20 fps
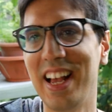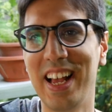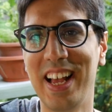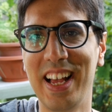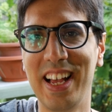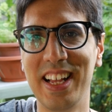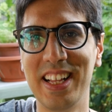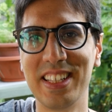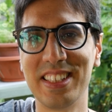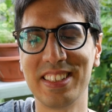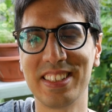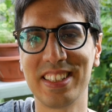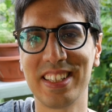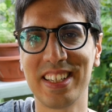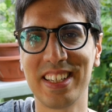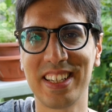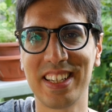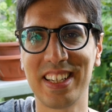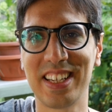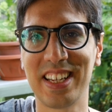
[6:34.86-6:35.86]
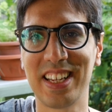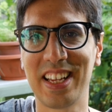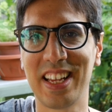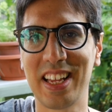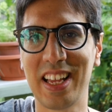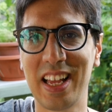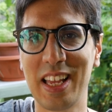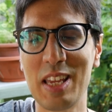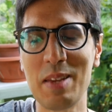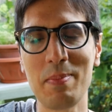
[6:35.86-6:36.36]
And
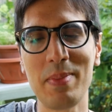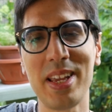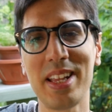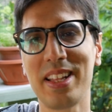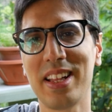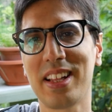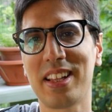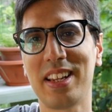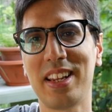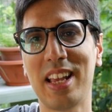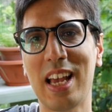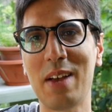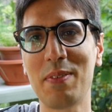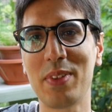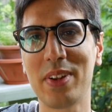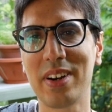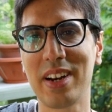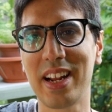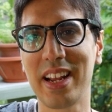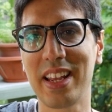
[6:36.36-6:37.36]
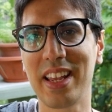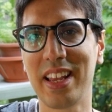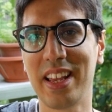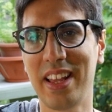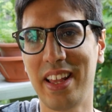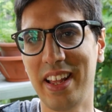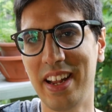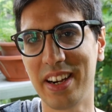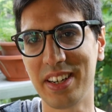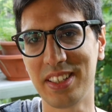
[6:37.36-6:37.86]
immediately after I
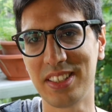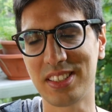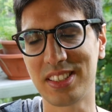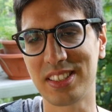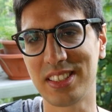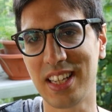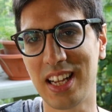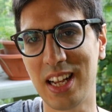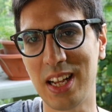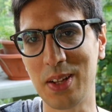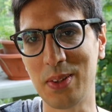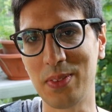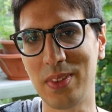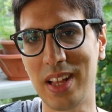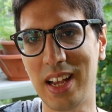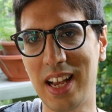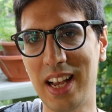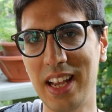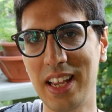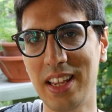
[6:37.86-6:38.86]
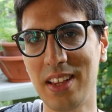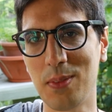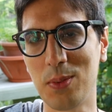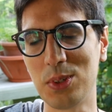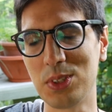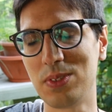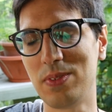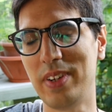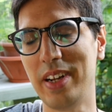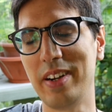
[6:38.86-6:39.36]
heard this sound, I
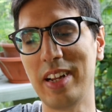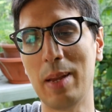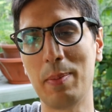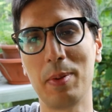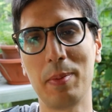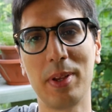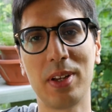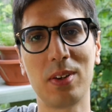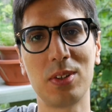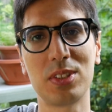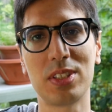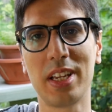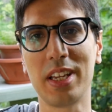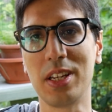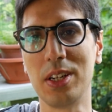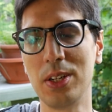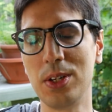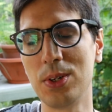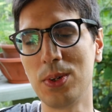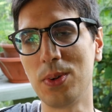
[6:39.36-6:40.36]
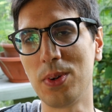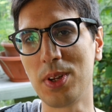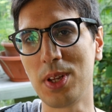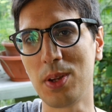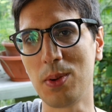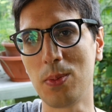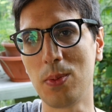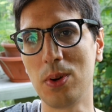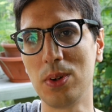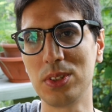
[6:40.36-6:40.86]
was very happy because I knew
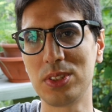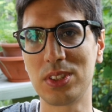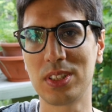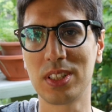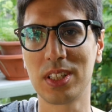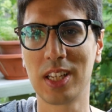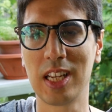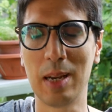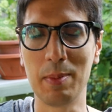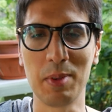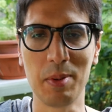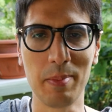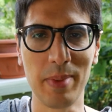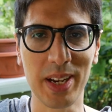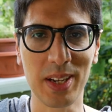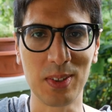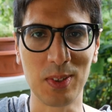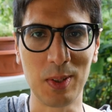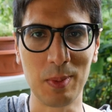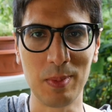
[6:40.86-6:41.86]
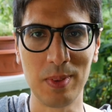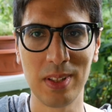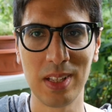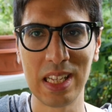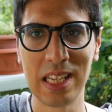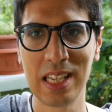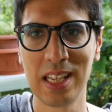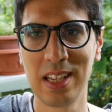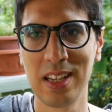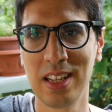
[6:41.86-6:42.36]
he was coming back home.
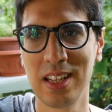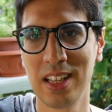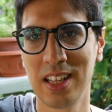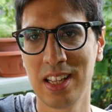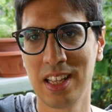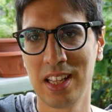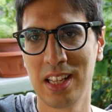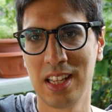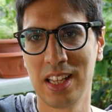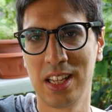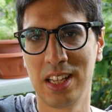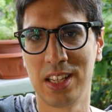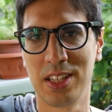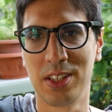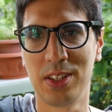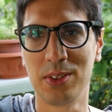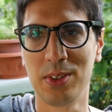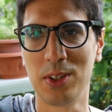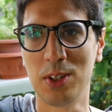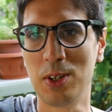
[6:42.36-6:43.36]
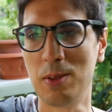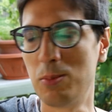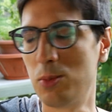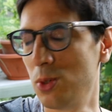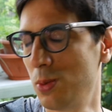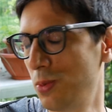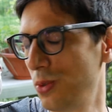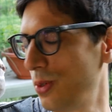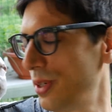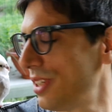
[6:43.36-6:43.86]
You know,
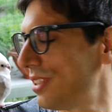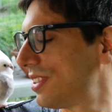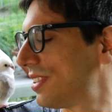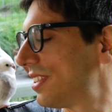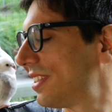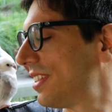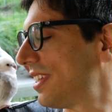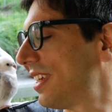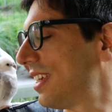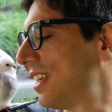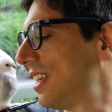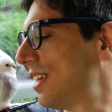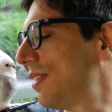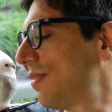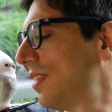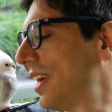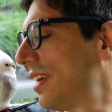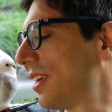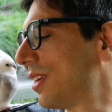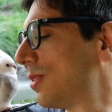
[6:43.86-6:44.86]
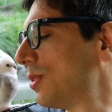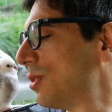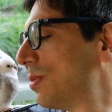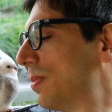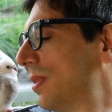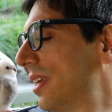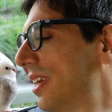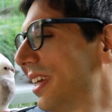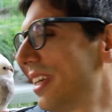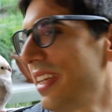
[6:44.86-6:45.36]
Bubu is still a very good
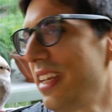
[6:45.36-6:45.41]
bird.